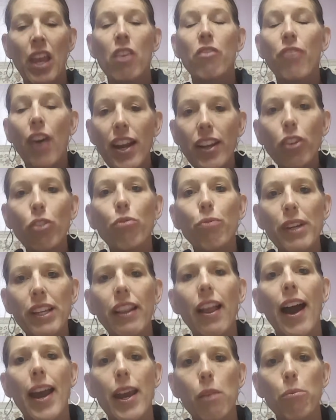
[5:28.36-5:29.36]
Find a
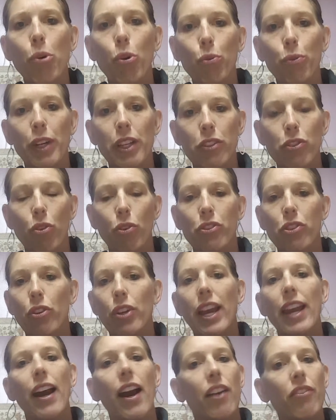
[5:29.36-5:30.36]
reliable resource,
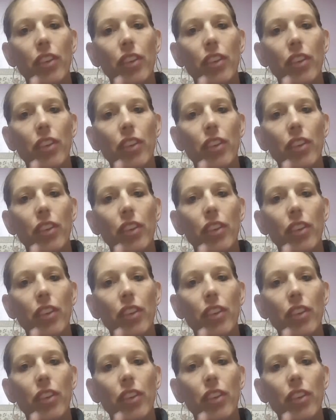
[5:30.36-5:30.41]
okay?